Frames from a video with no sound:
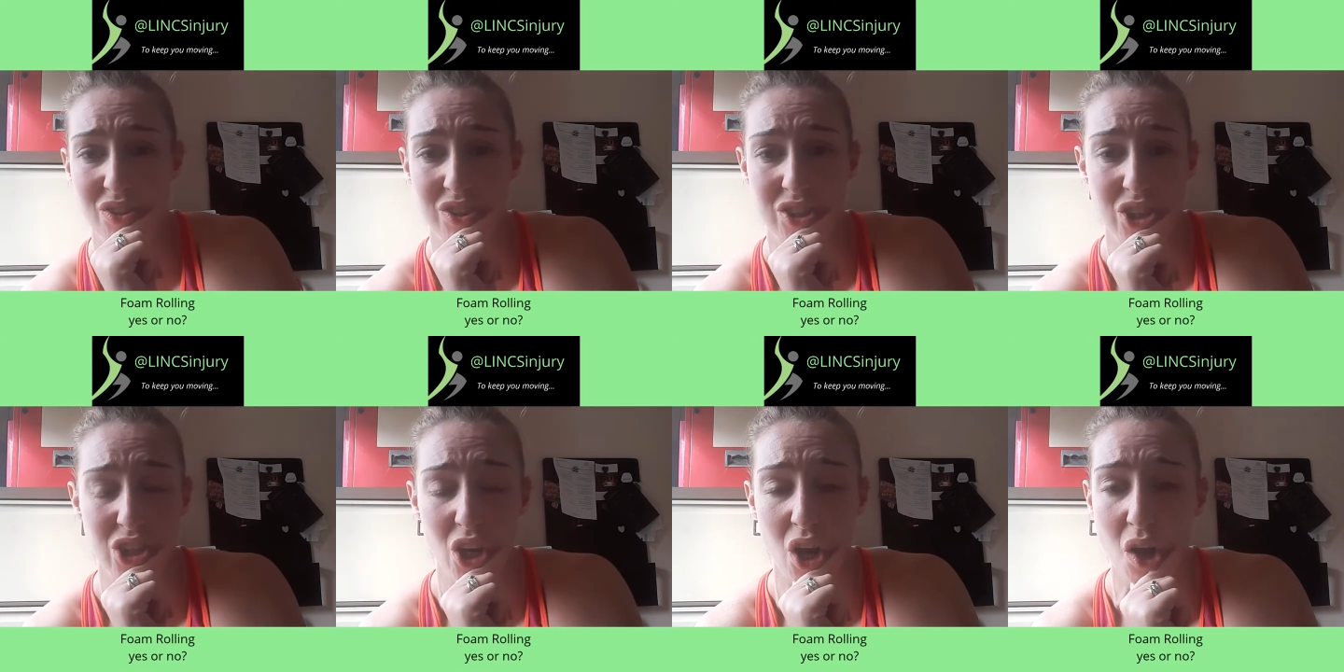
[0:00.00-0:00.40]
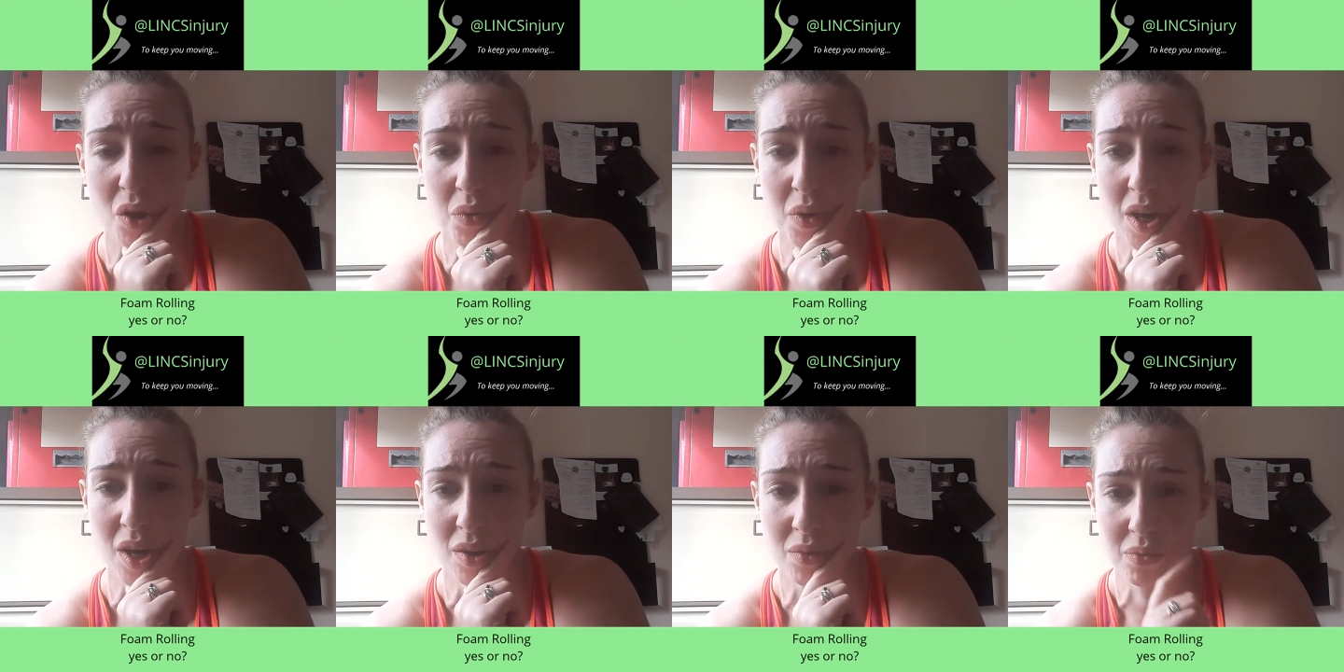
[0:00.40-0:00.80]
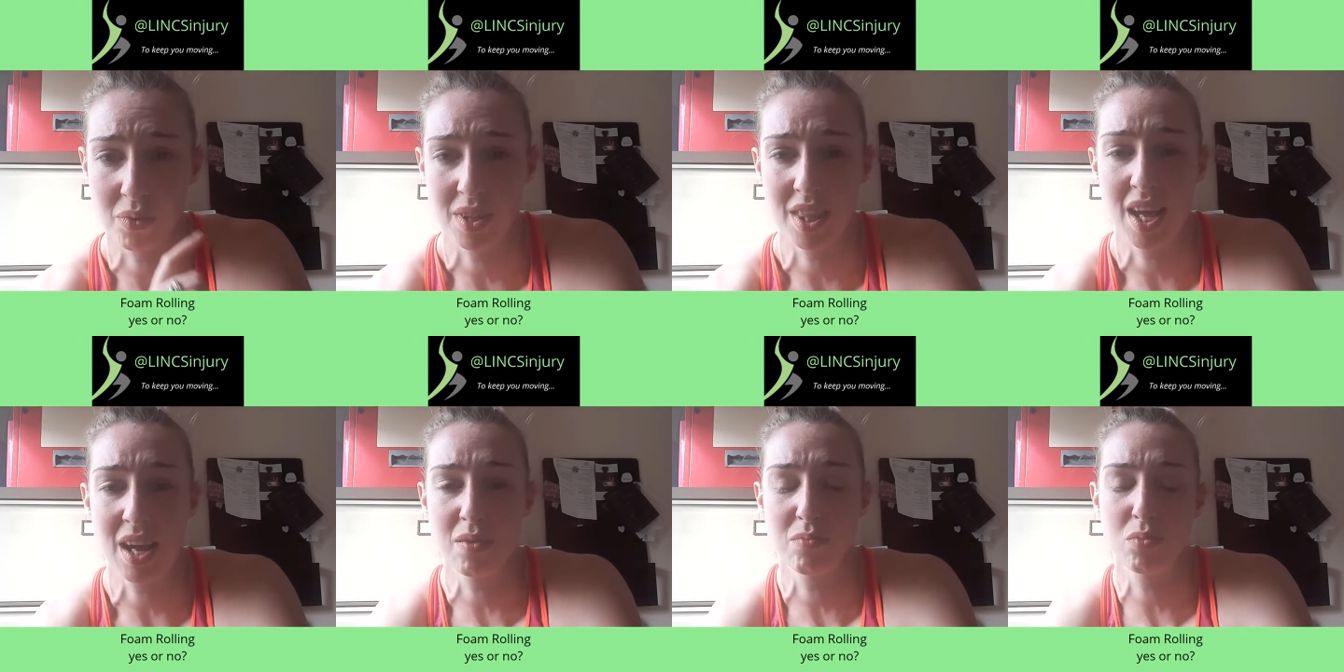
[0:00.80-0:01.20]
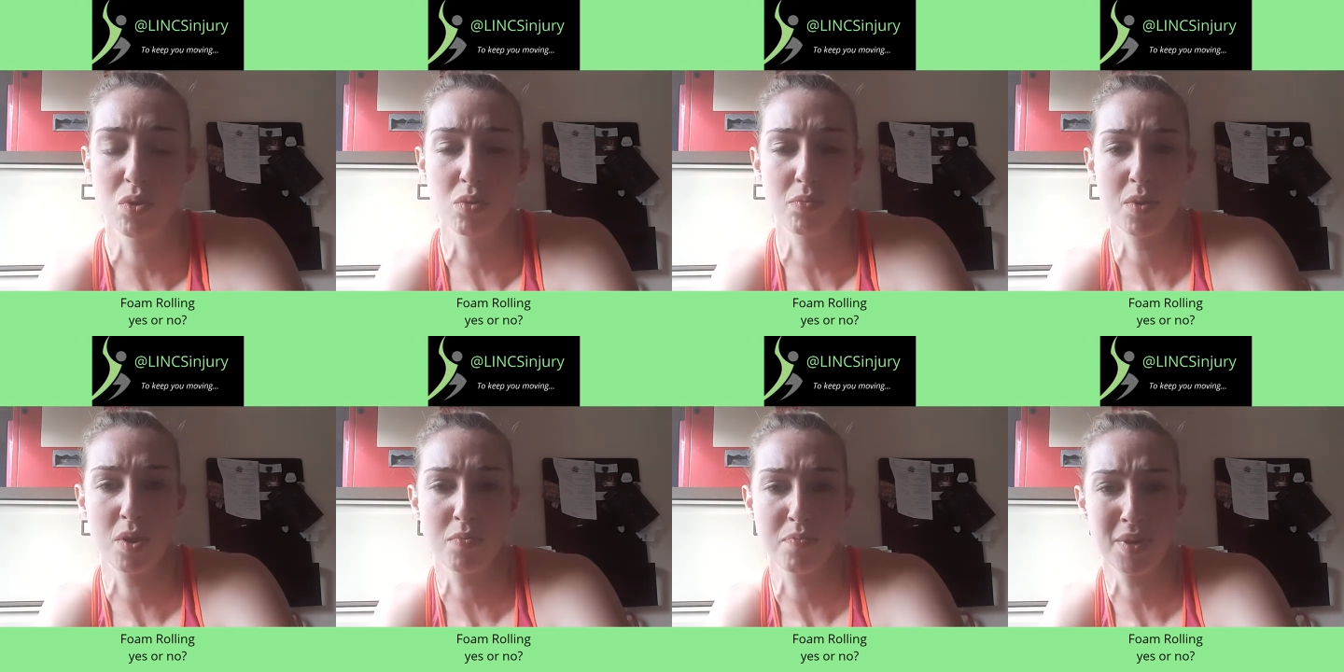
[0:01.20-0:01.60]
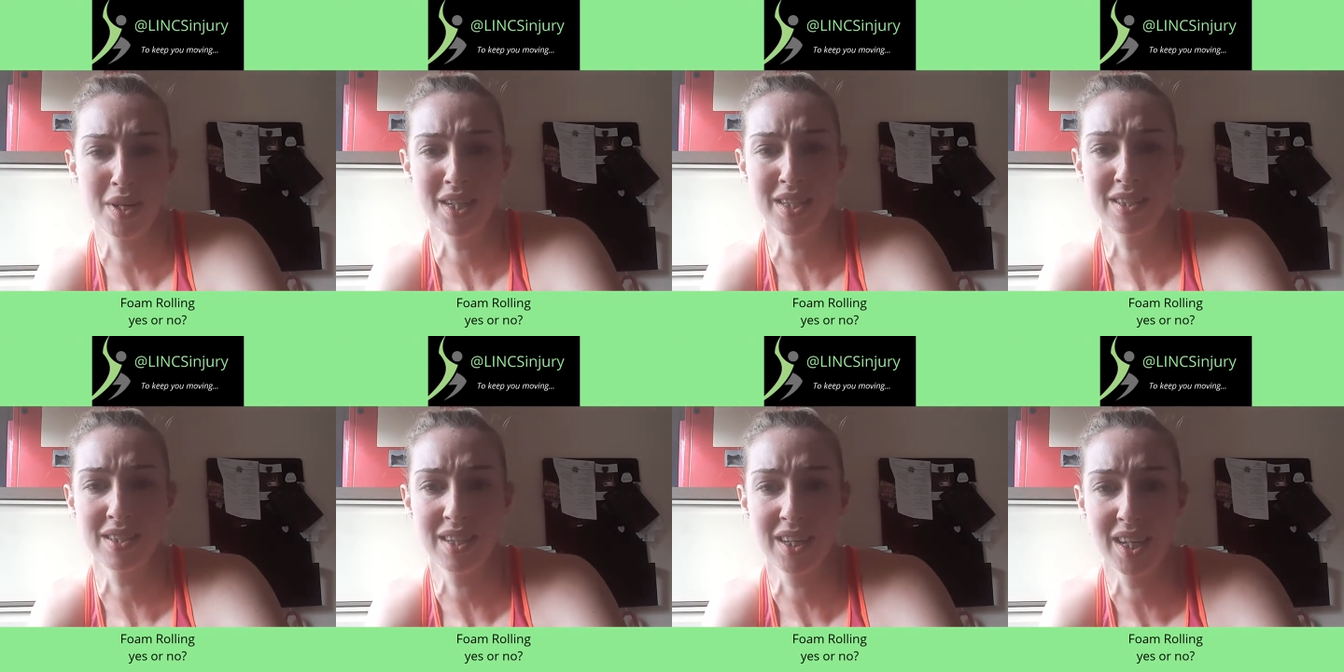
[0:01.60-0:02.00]
slower without more
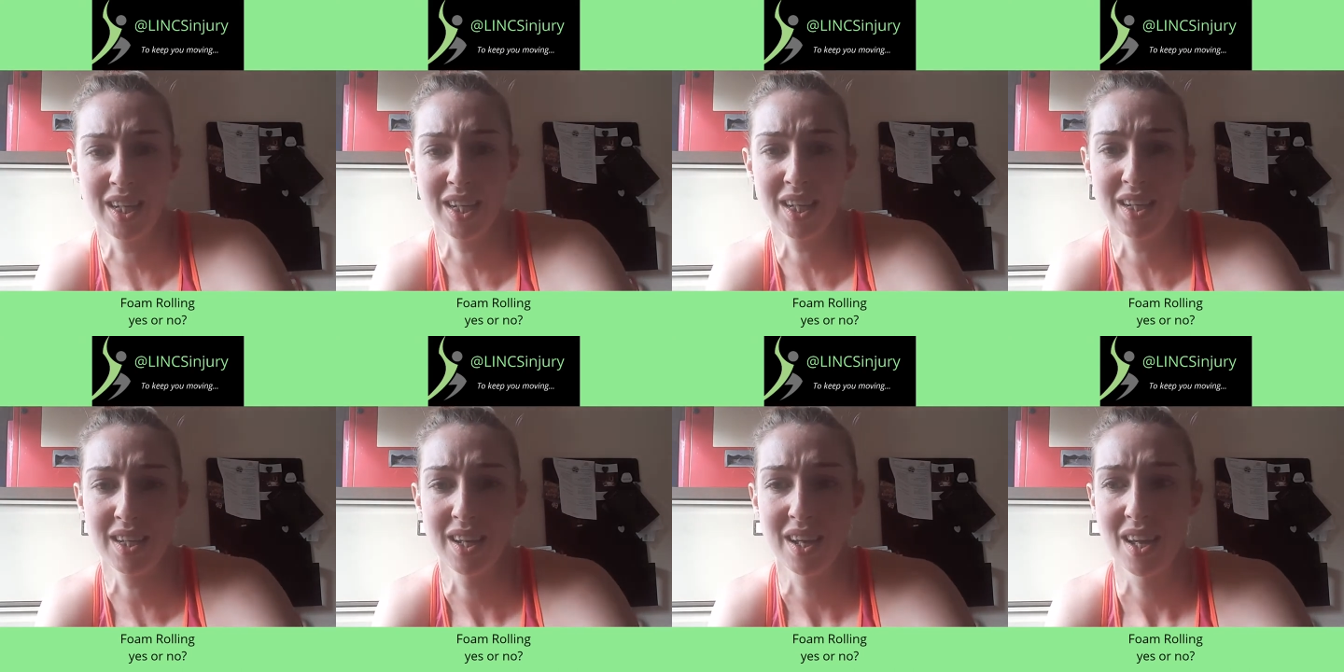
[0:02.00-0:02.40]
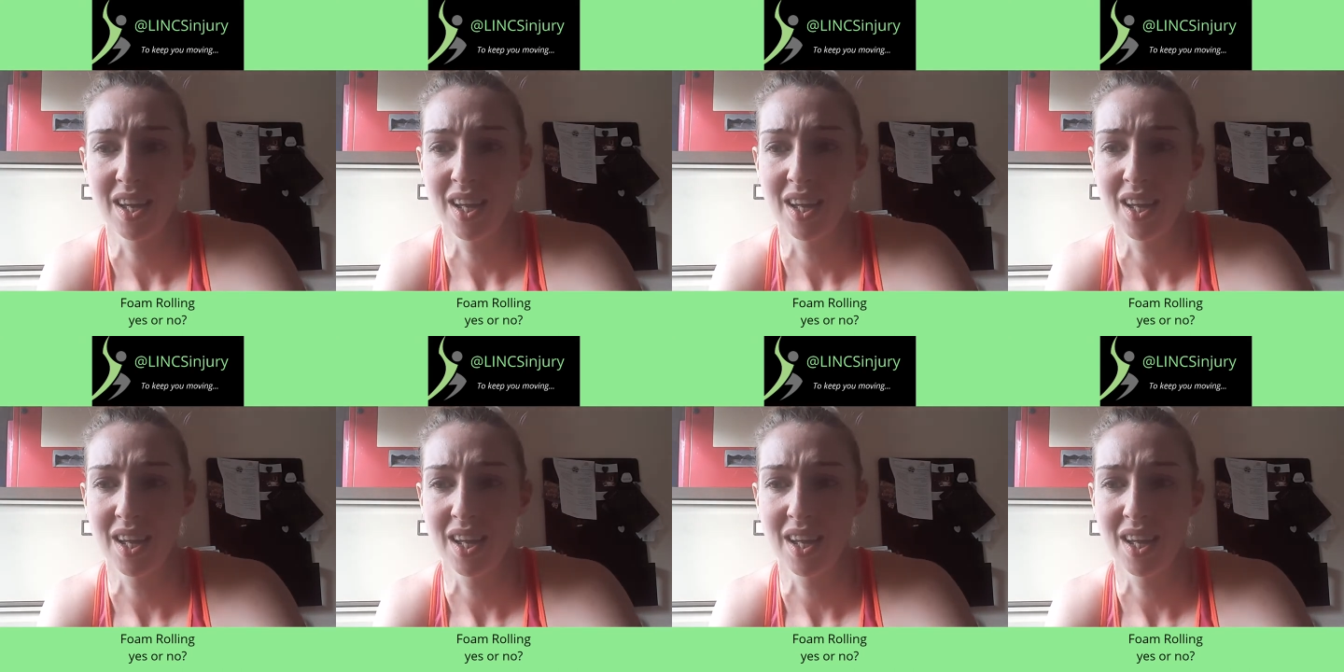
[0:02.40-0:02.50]
mobility?